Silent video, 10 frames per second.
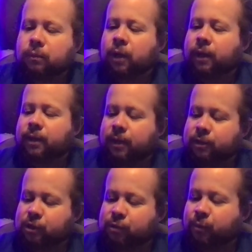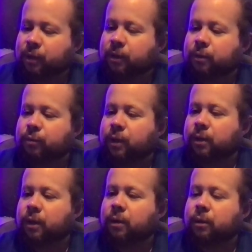I can't smell it right
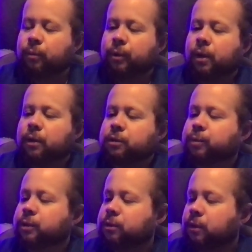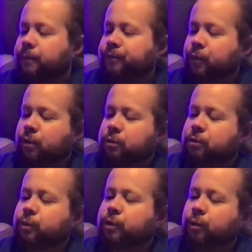out of the box, but
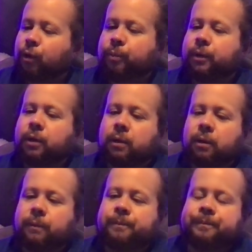when you open it up,